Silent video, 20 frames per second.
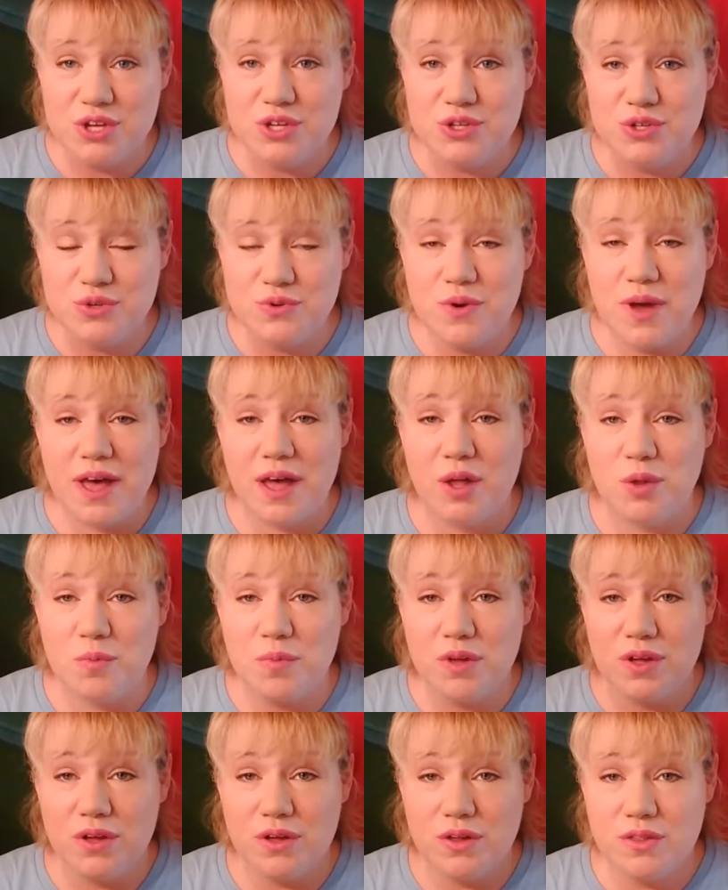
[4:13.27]
to
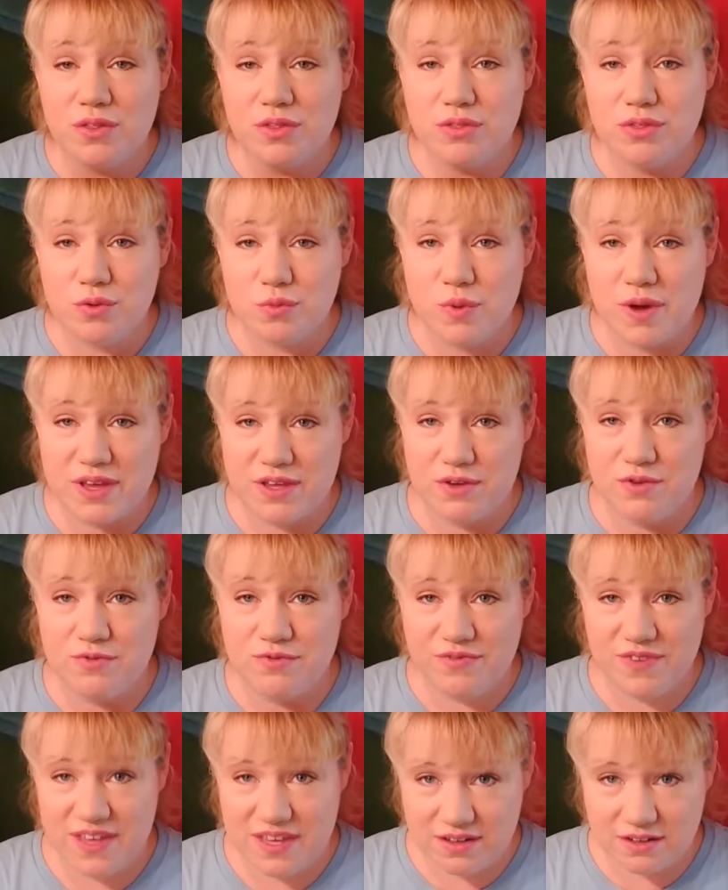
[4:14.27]
help the way you
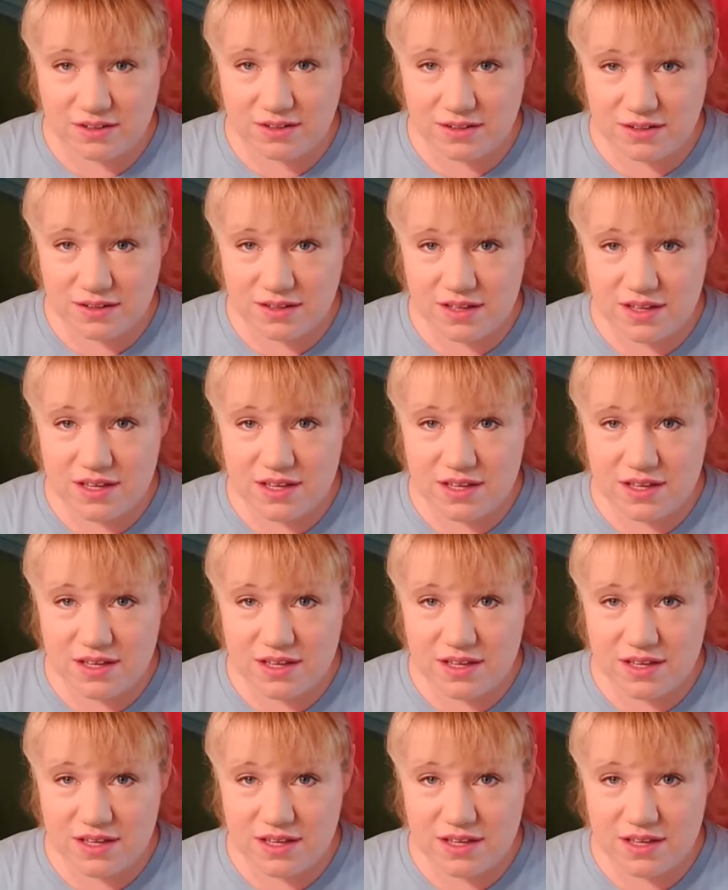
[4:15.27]
feel,